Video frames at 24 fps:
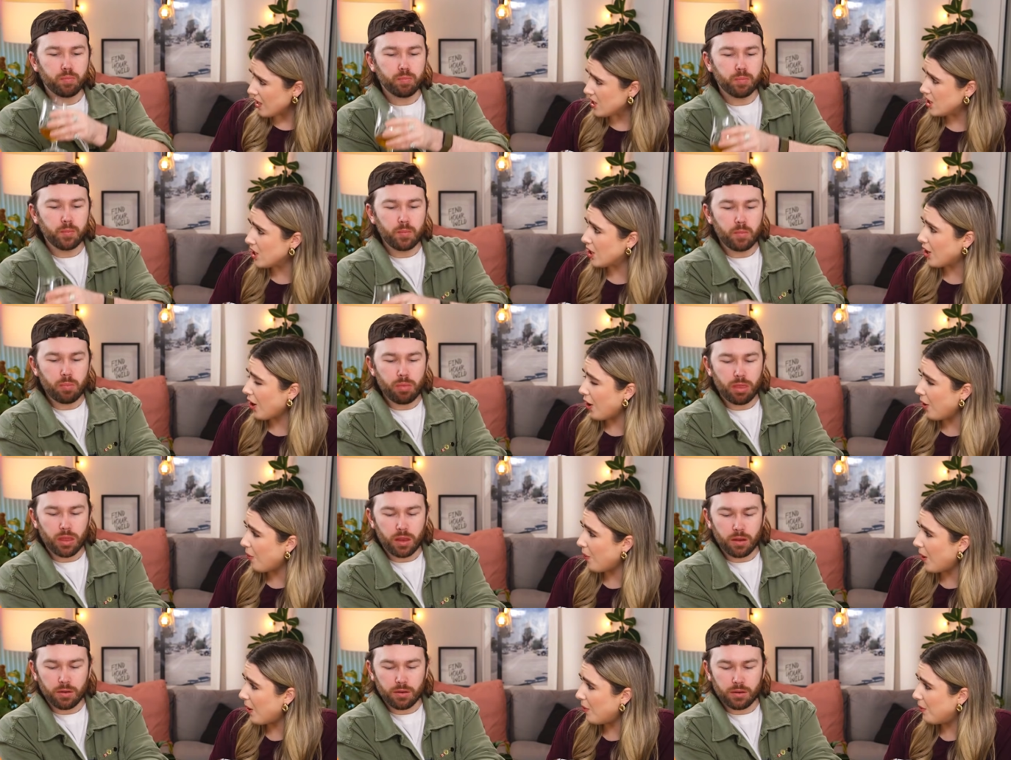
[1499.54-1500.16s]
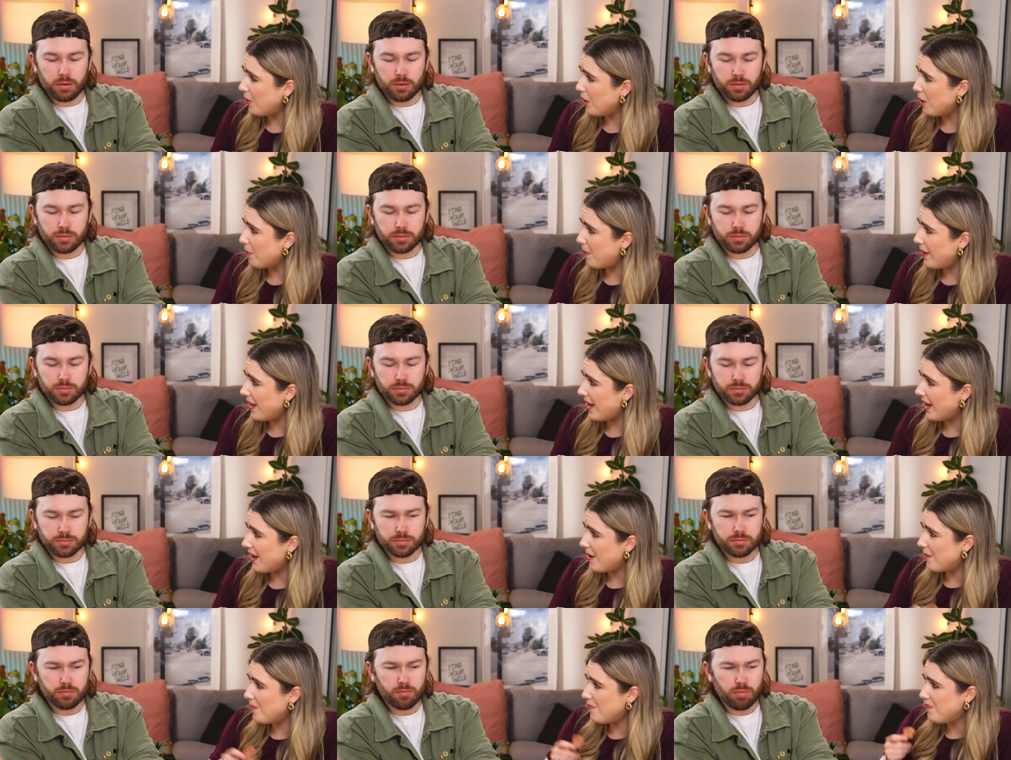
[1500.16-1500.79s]
Speaker 1: Is it going well with your
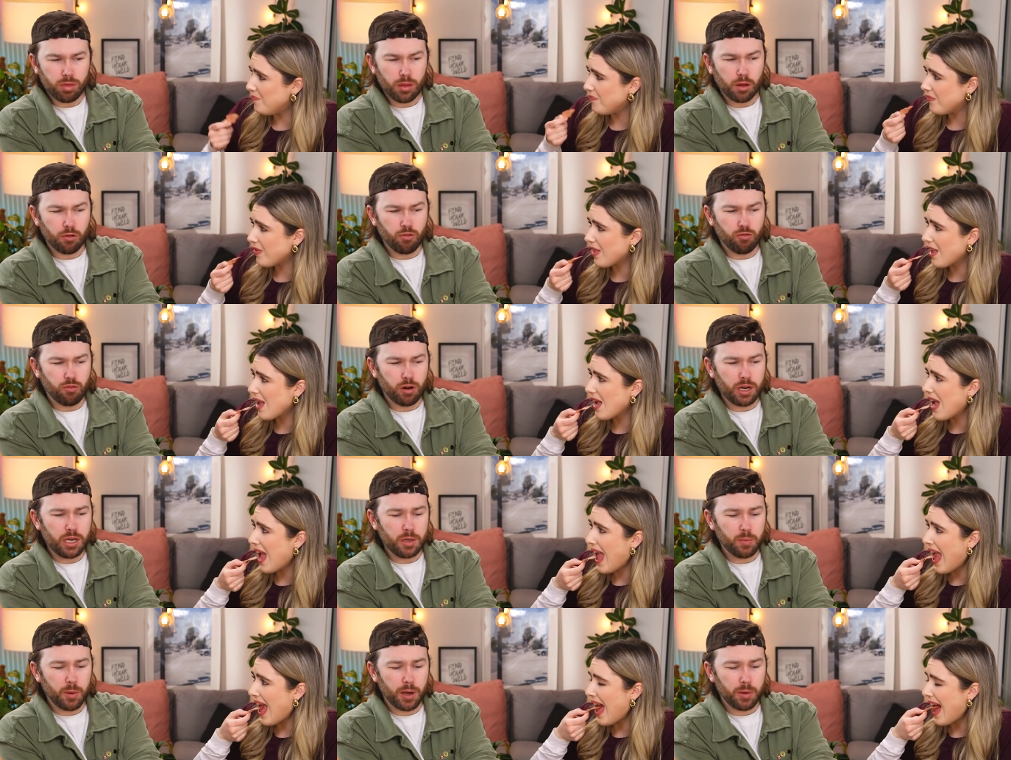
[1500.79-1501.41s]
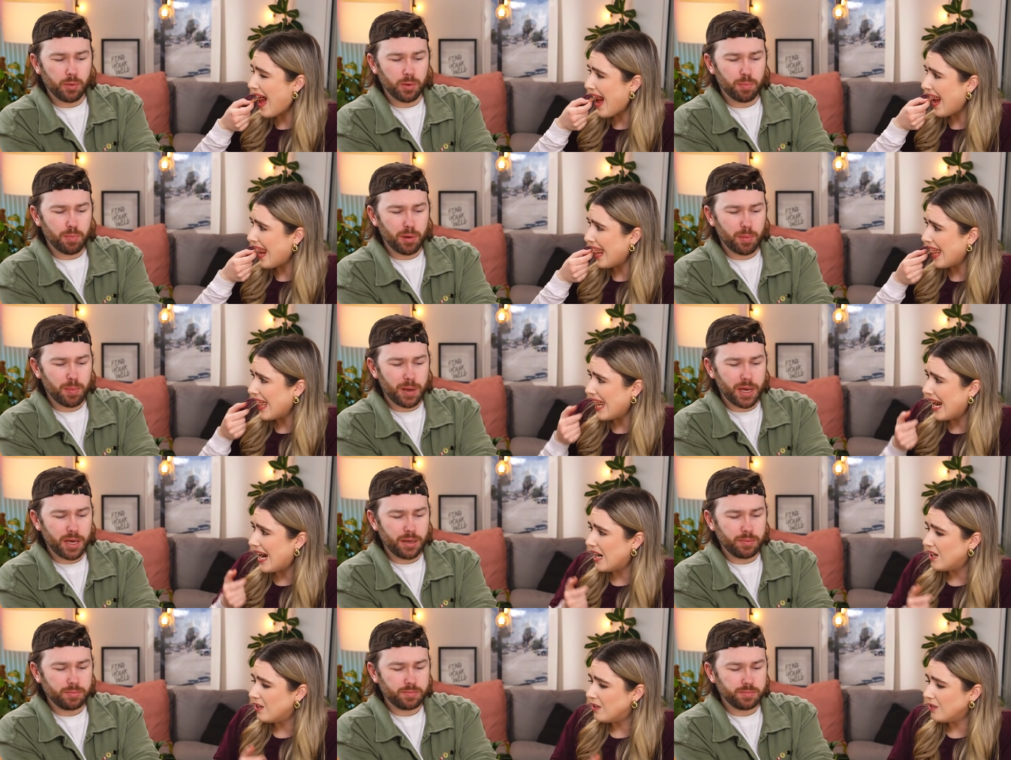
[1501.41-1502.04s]
beer?
Speaker 2: Really well with my
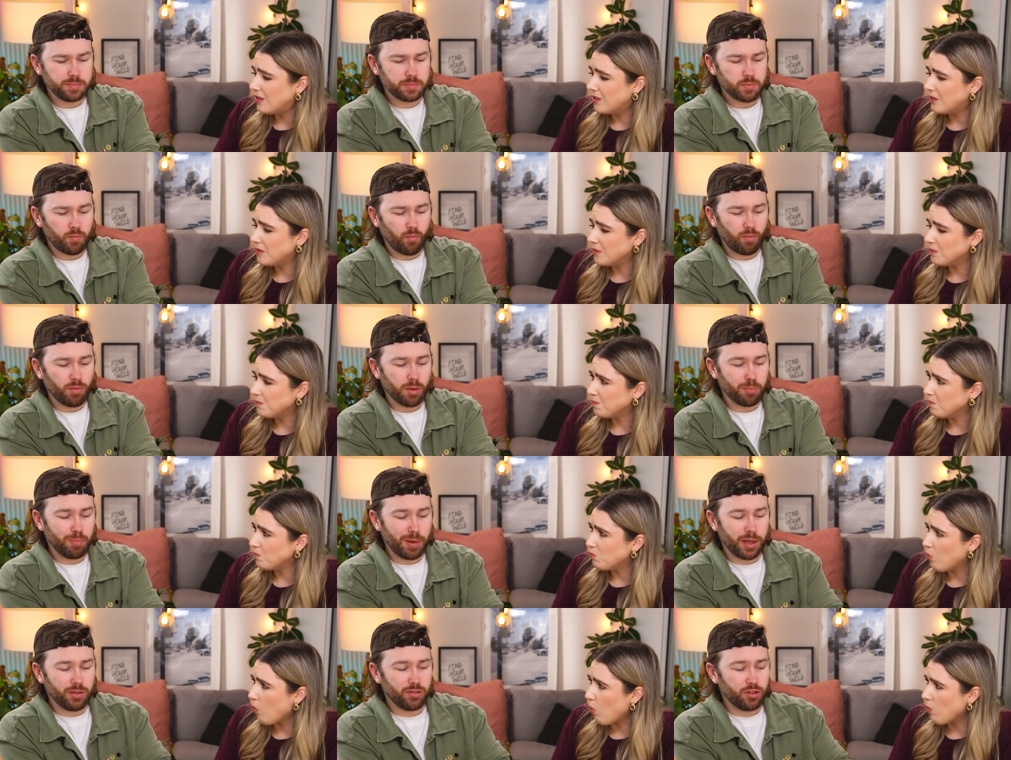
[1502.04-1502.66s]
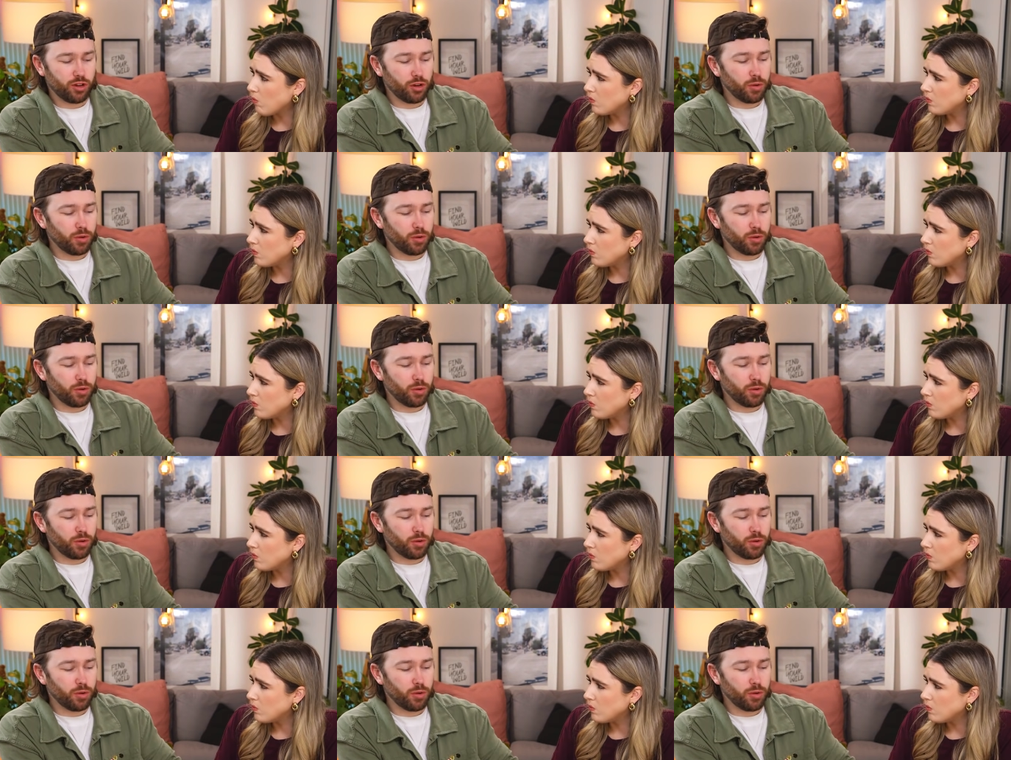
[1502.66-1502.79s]
beer. A bit